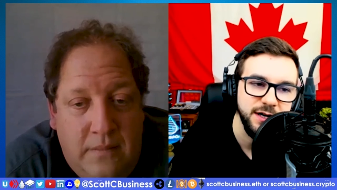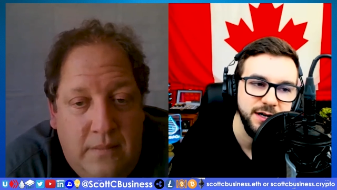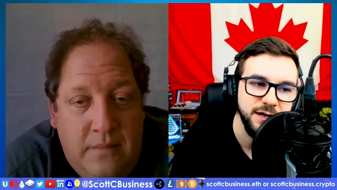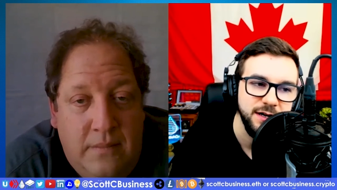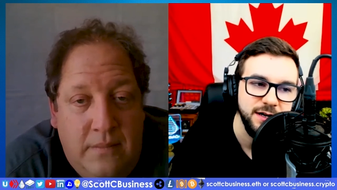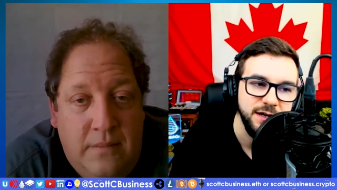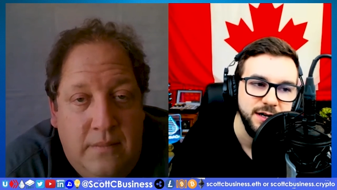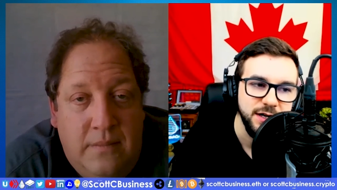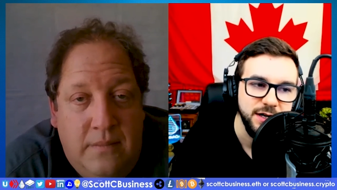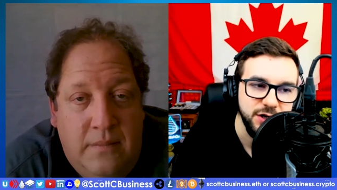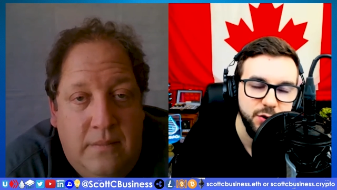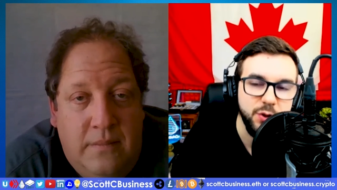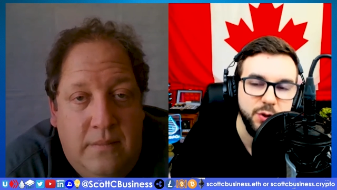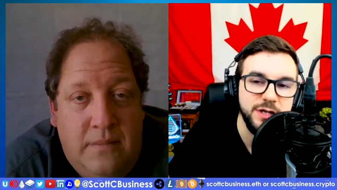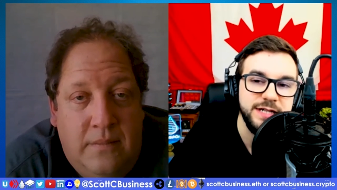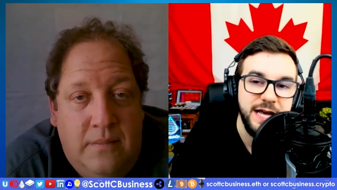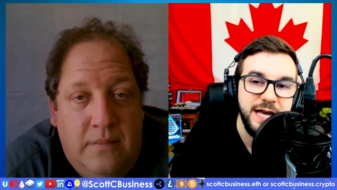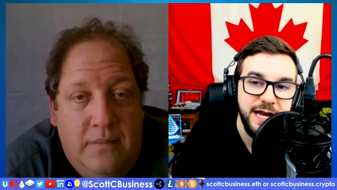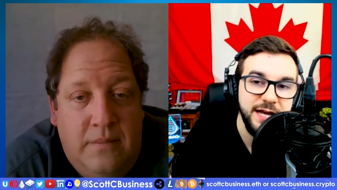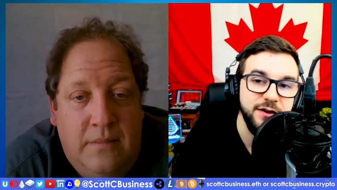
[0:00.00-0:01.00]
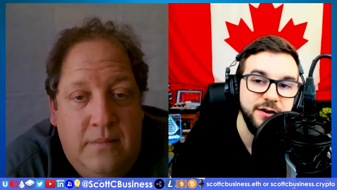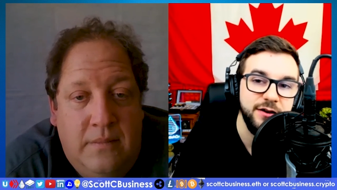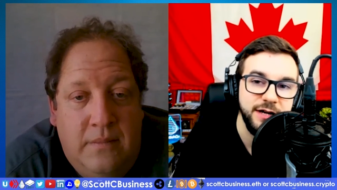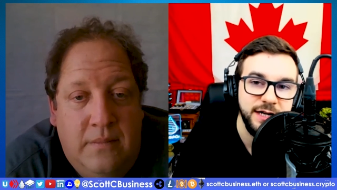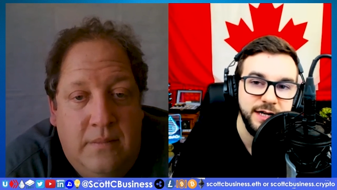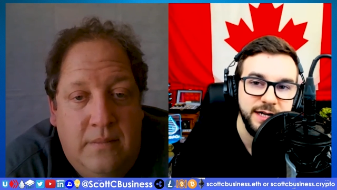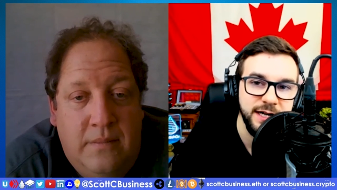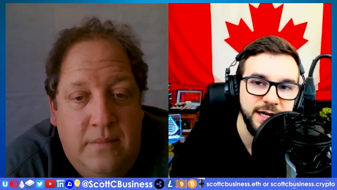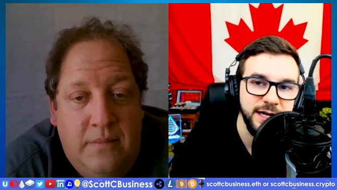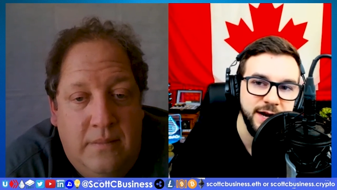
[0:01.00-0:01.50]
Speaker 1: your uh, your
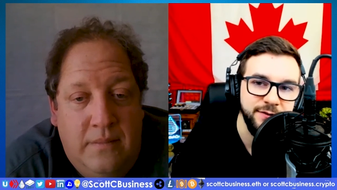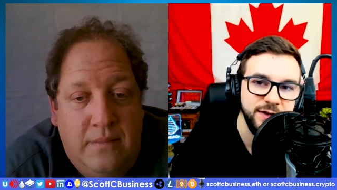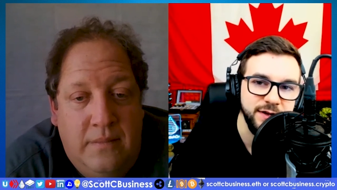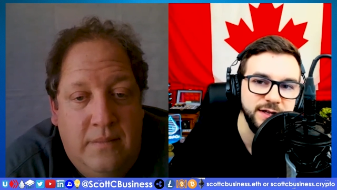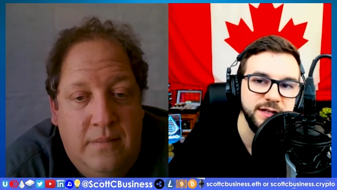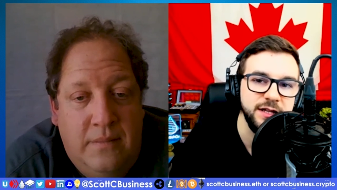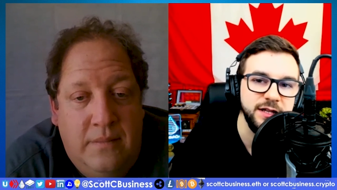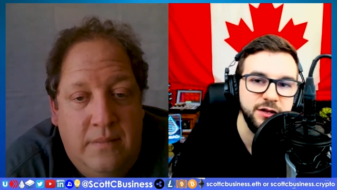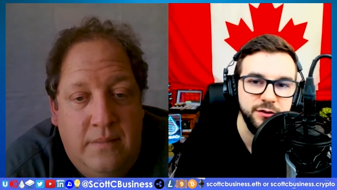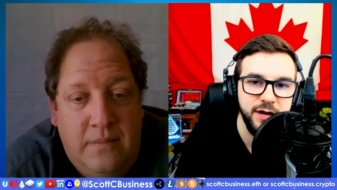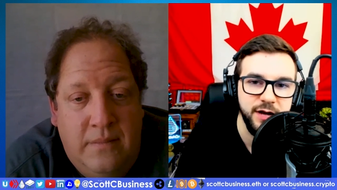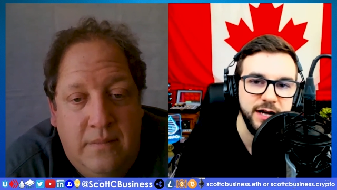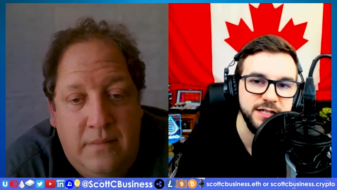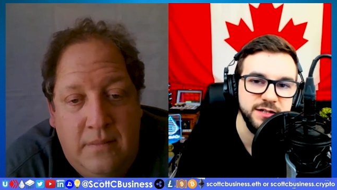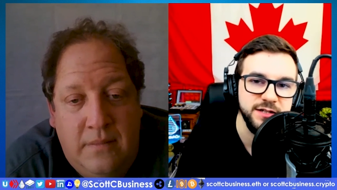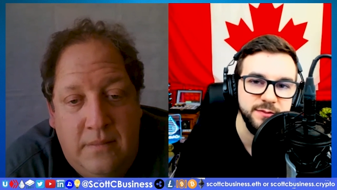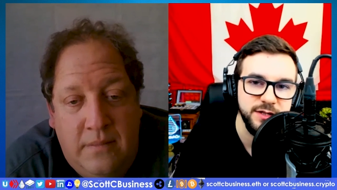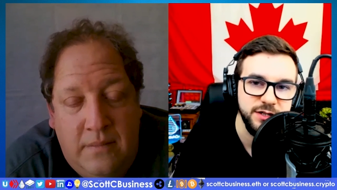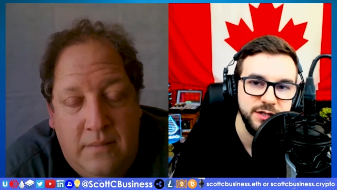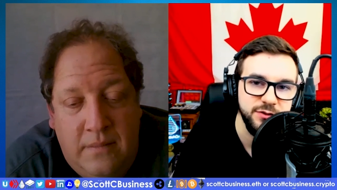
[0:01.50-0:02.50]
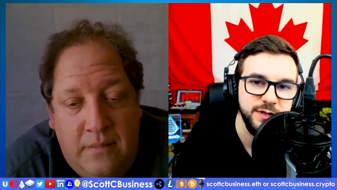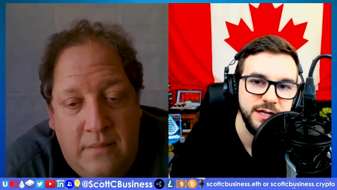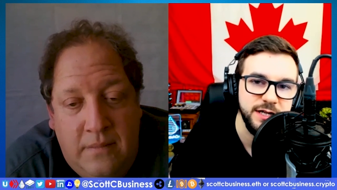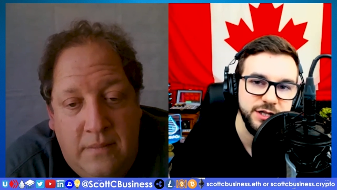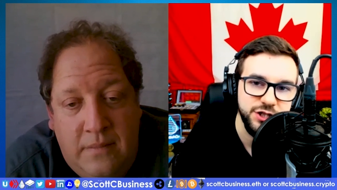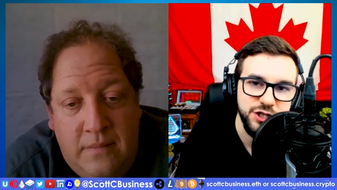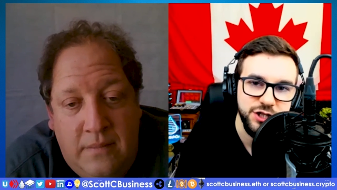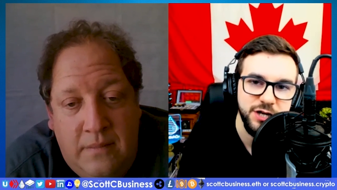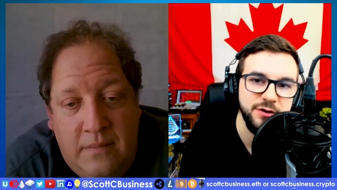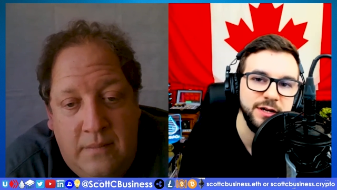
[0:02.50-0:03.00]
take on it and everything that you guys
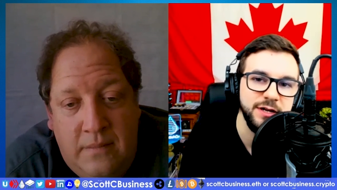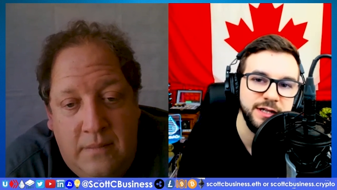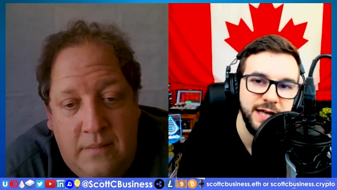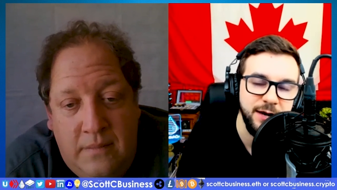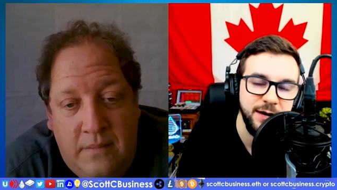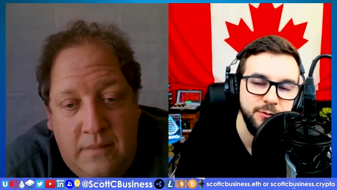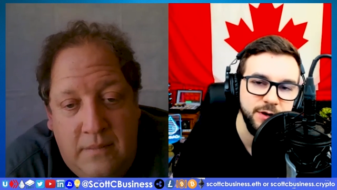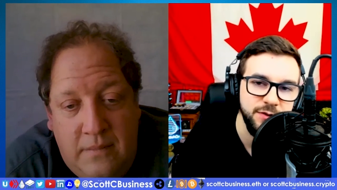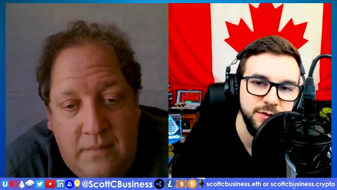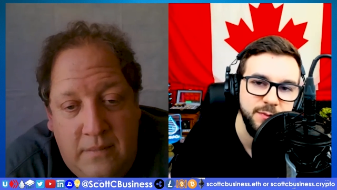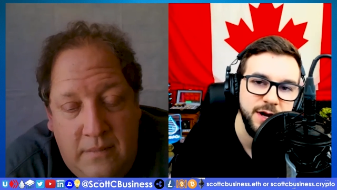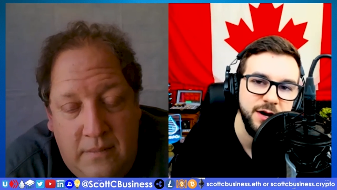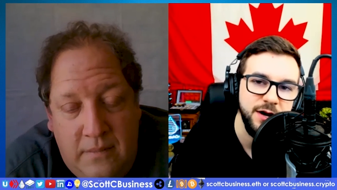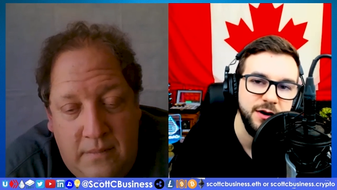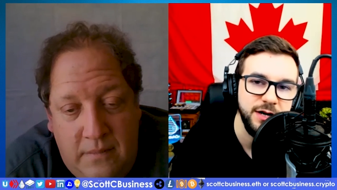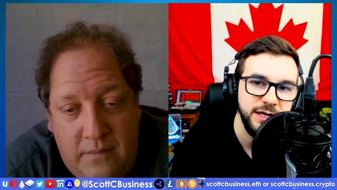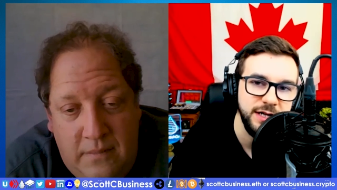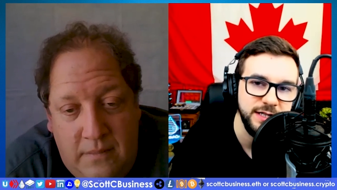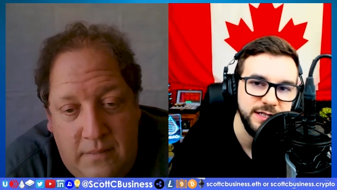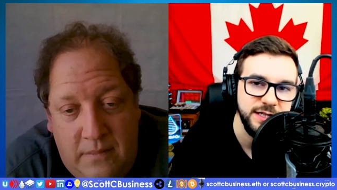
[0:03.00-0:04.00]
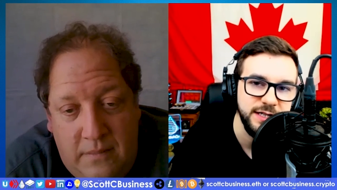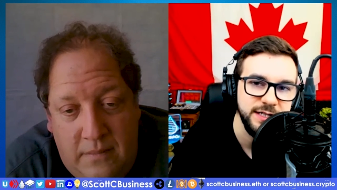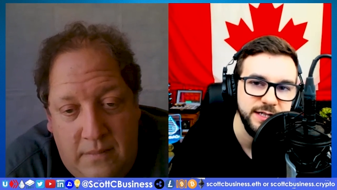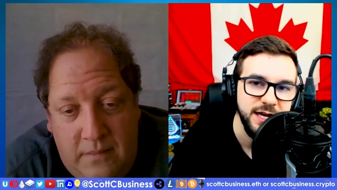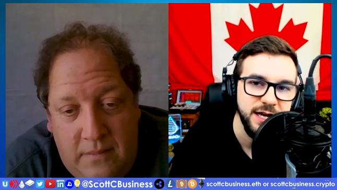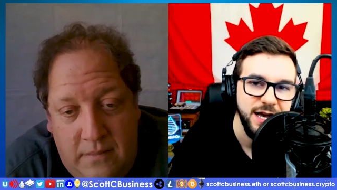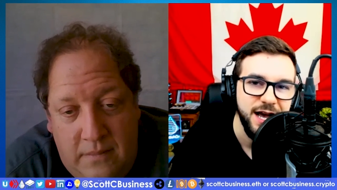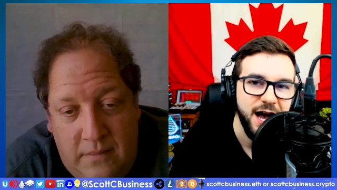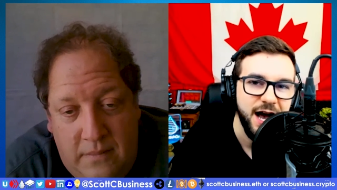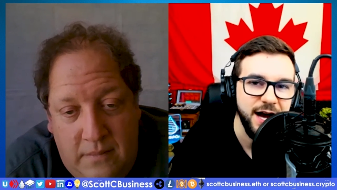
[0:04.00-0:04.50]
have been doing and sharing that with my
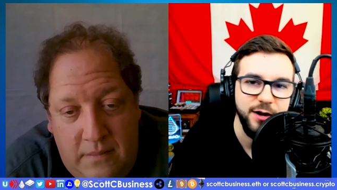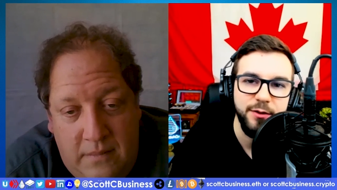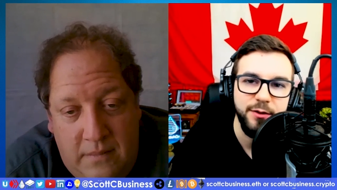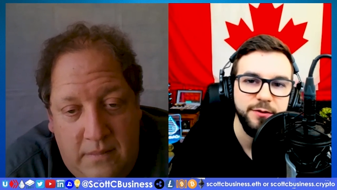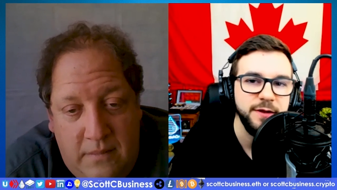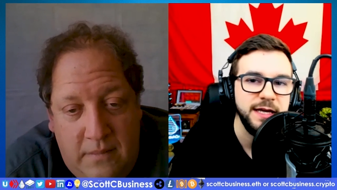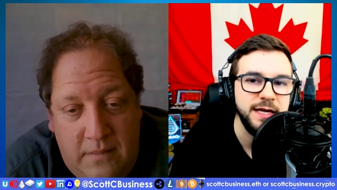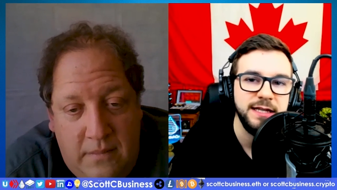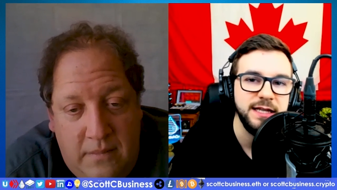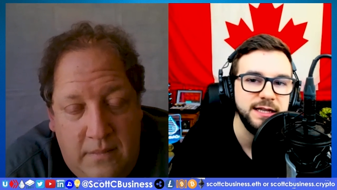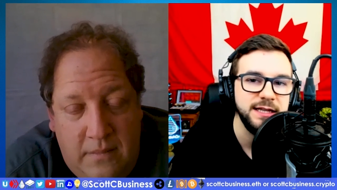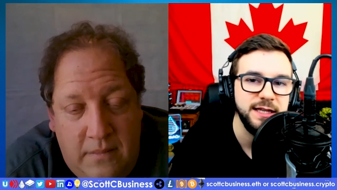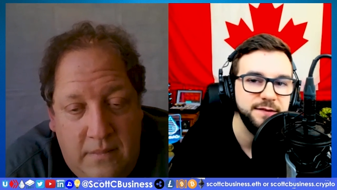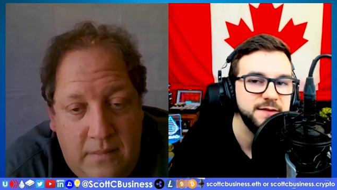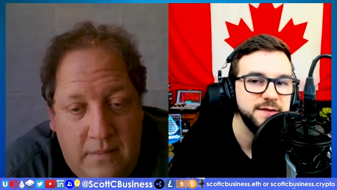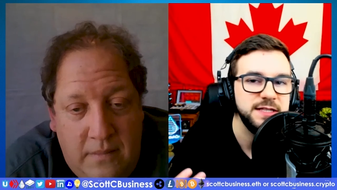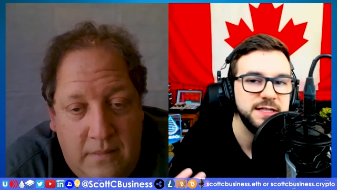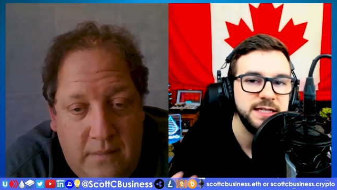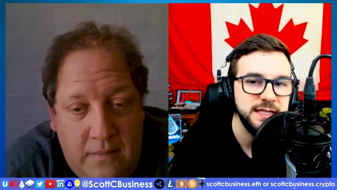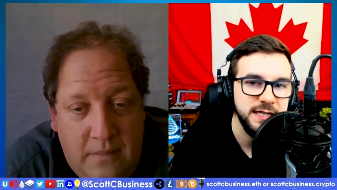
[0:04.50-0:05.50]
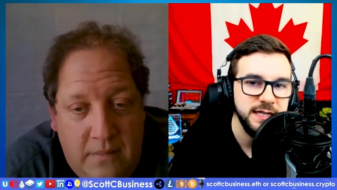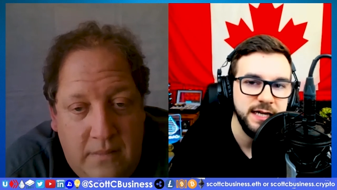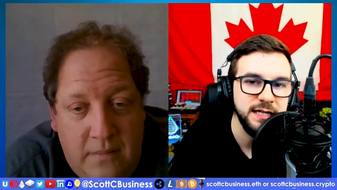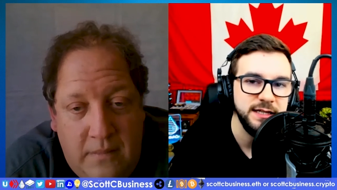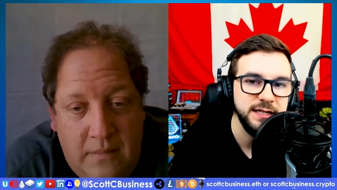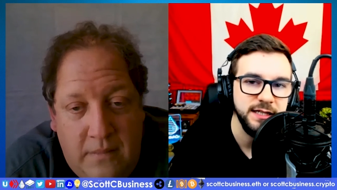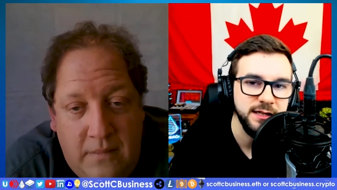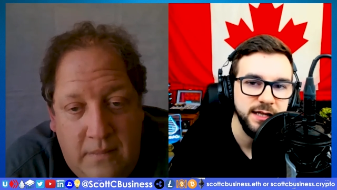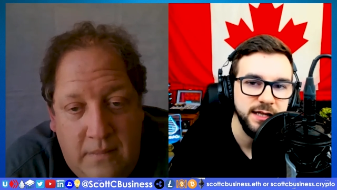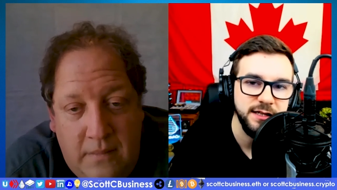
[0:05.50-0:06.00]
audience because I don't think that they've
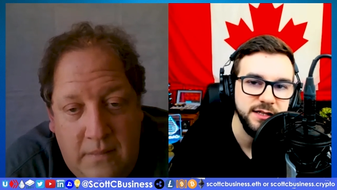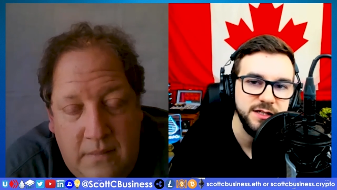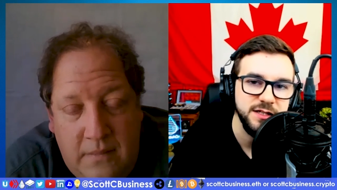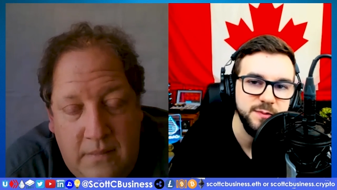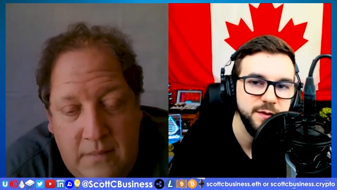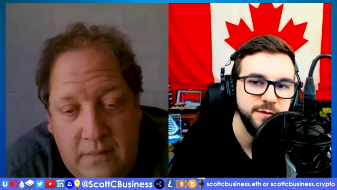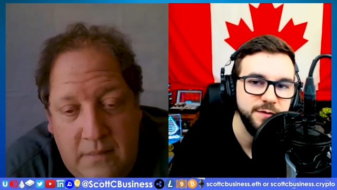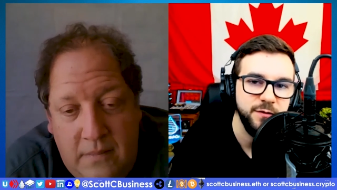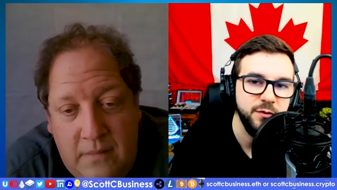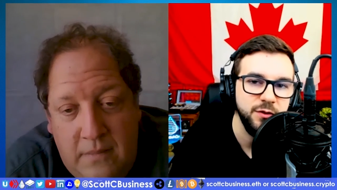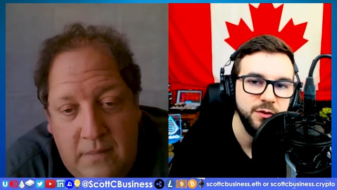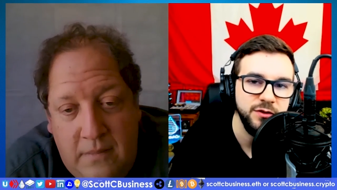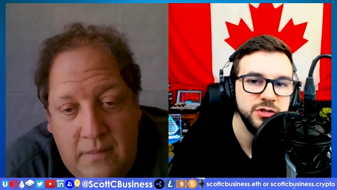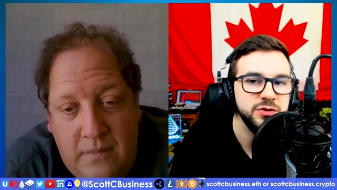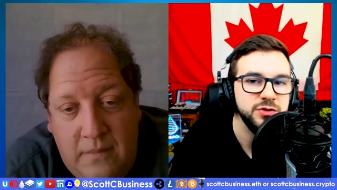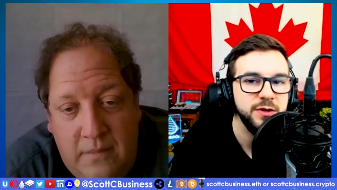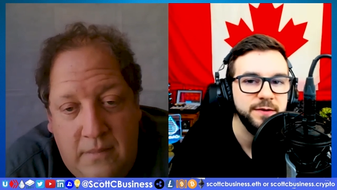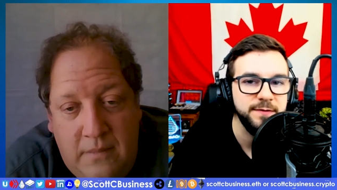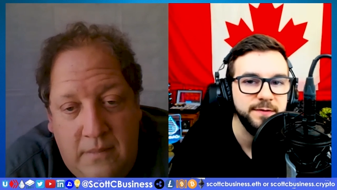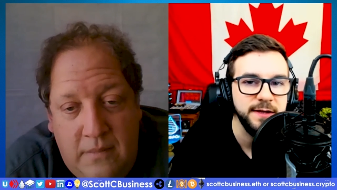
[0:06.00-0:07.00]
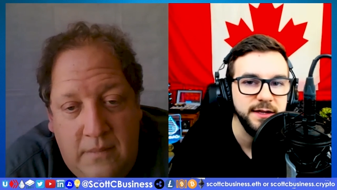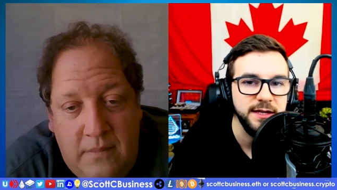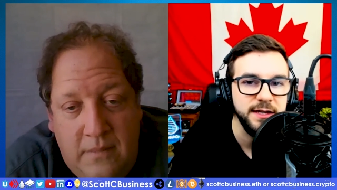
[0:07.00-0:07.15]
seen anything like this before.